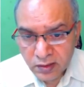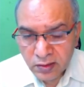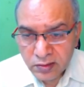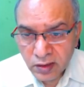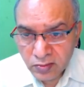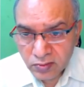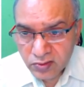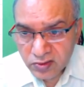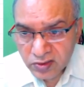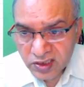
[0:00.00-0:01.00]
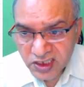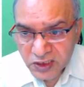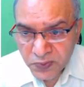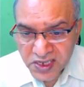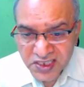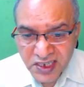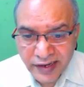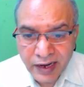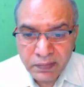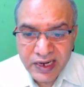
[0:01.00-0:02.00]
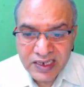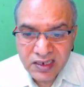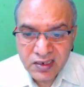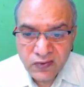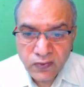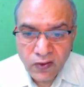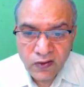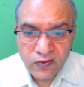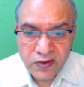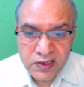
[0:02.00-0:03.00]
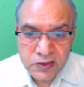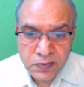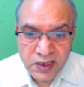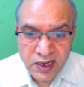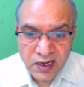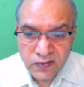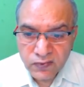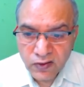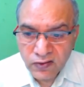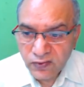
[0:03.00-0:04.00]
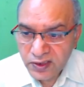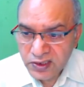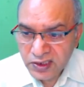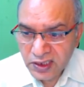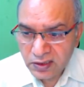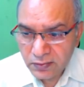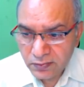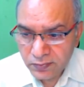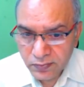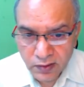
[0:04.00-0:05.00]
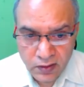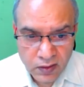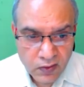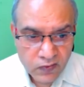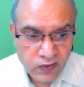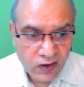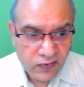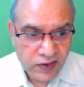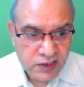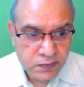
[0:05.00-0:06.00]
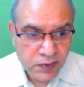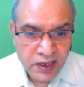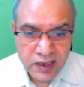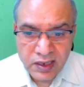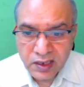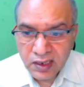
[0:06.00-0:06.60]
Now this expression can be extended for phase B and for phase C. For phase B,